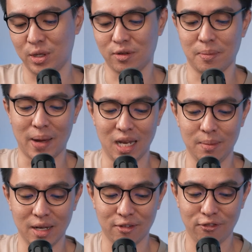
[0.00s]
because of the
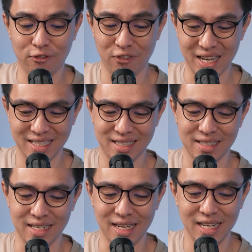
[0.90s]
pandemic, faced
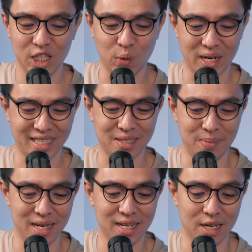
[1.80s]
nearly 26
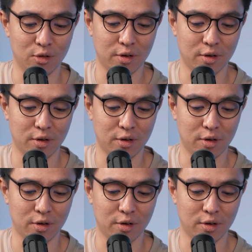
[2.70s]
billion in